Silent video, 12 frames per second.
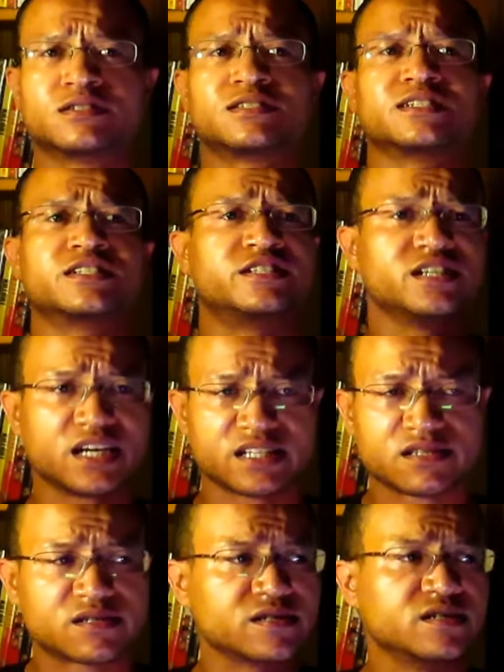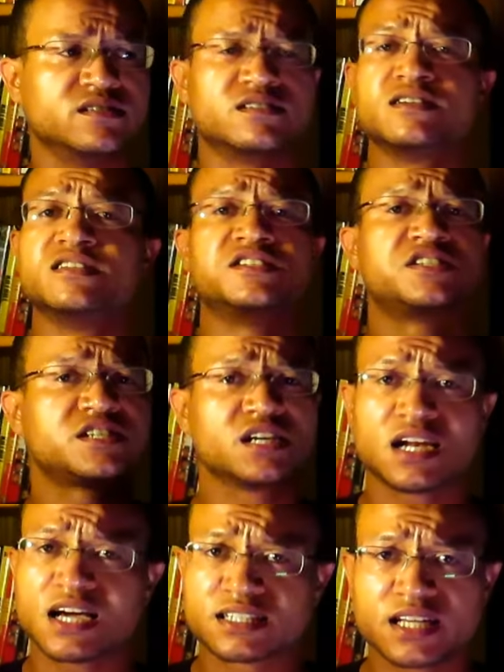suggestions, any shit
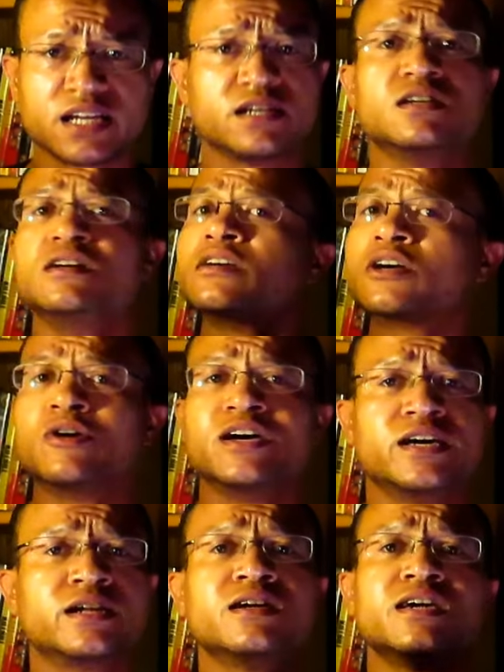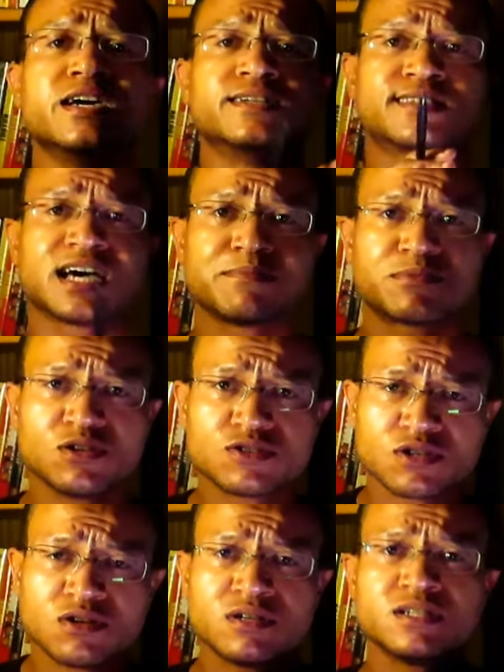like that, go ahead and type those
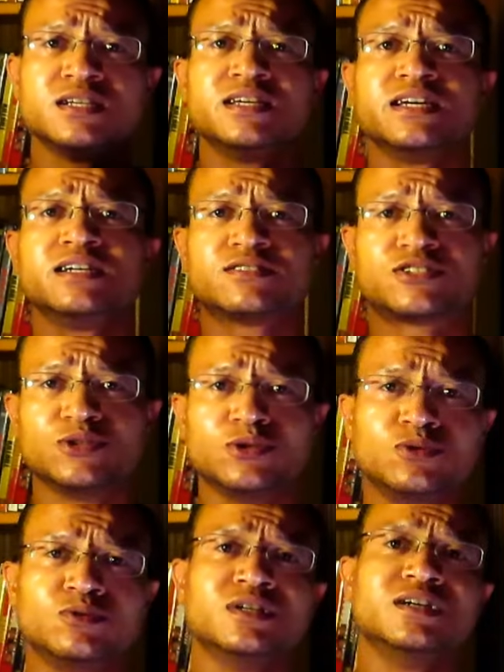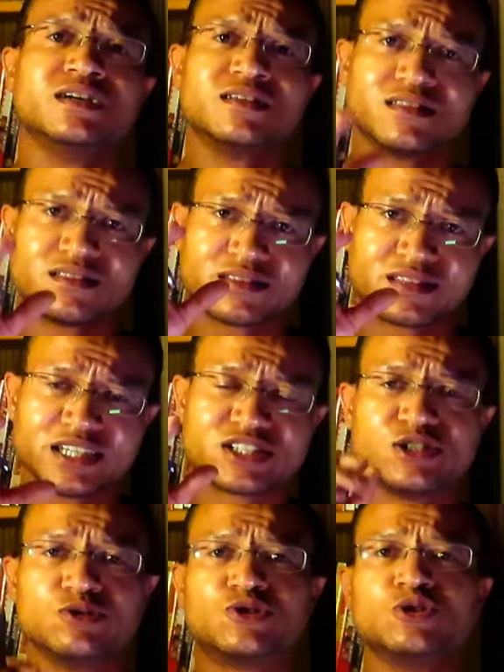on into this
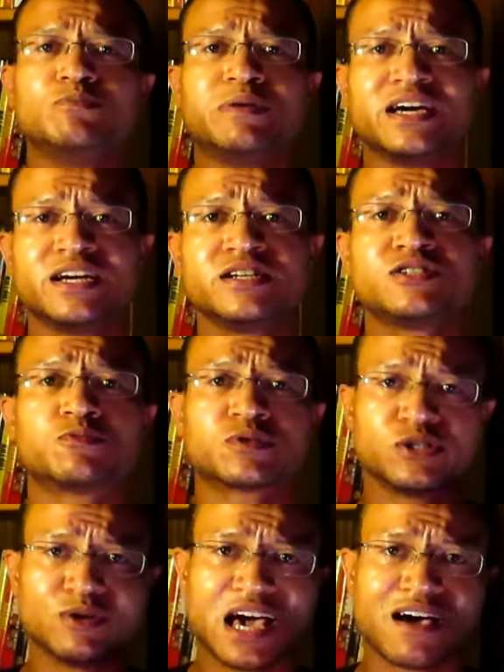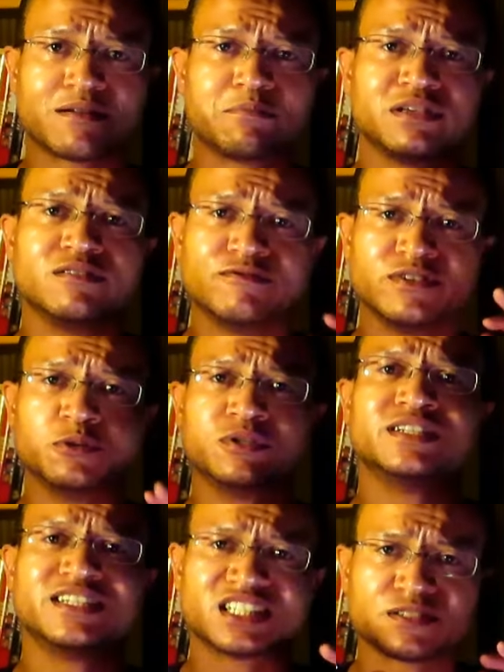YouTube page where you have to be
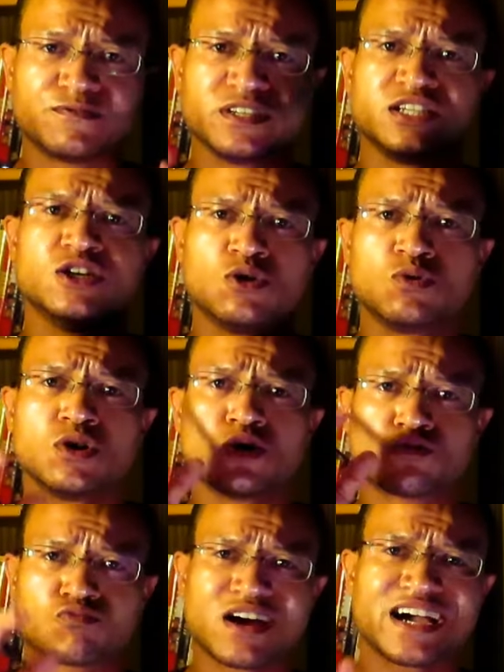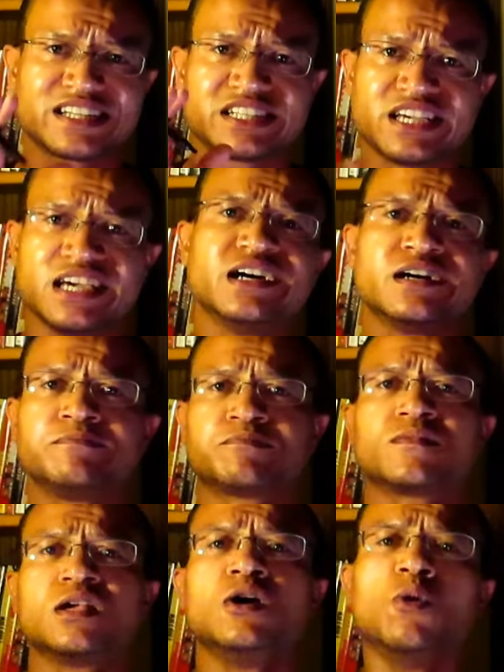viewing this video right here.
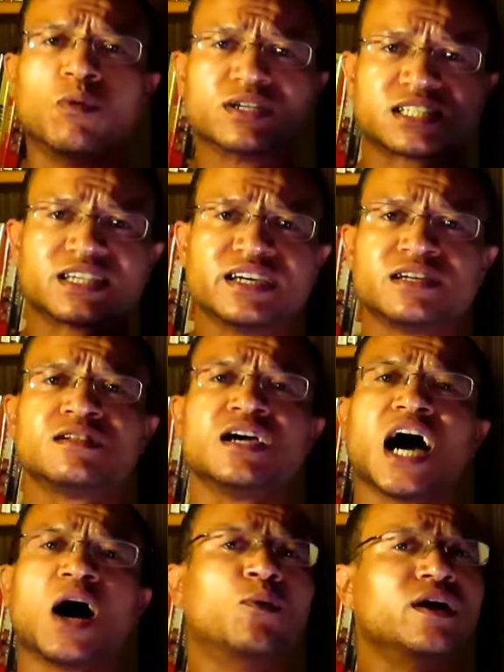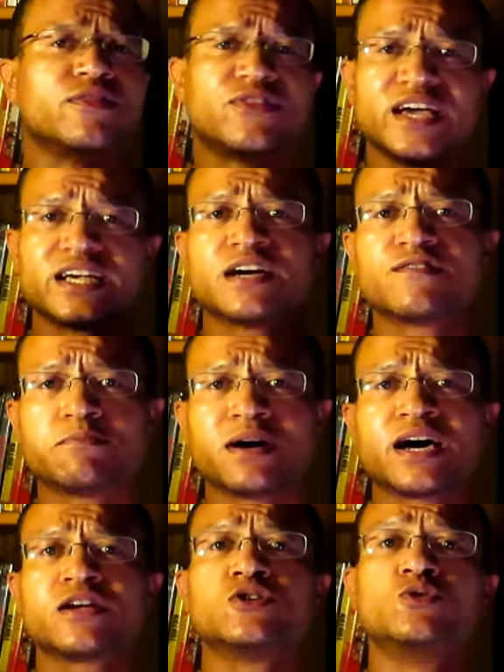Once again, I want to thank
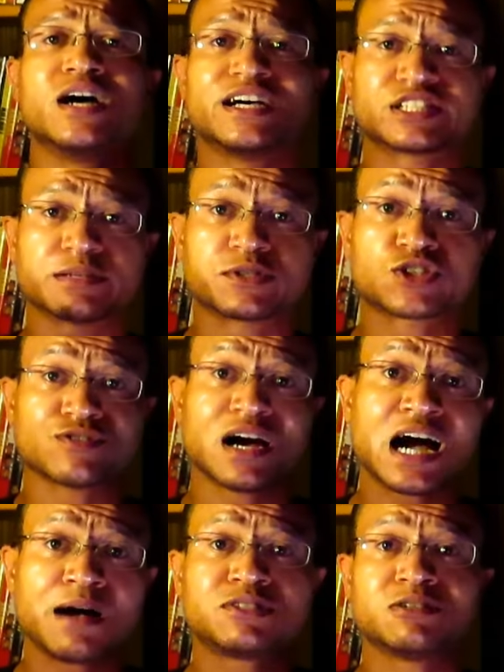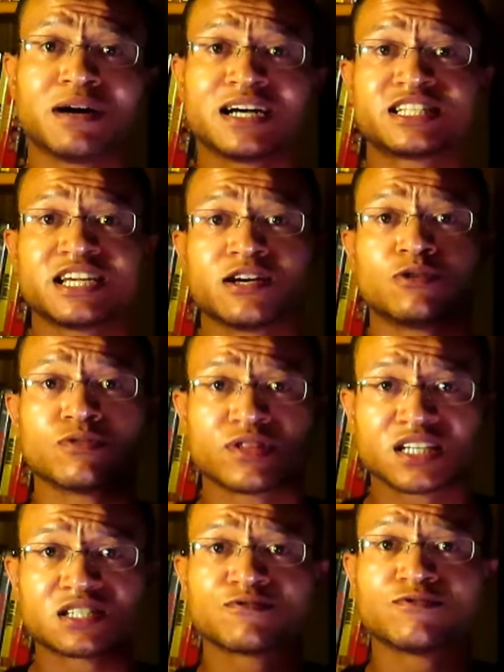everybody who has subscribed to my channel
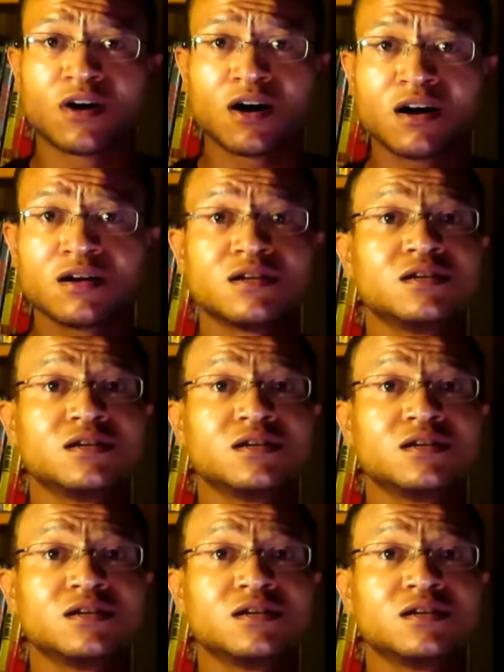thus far.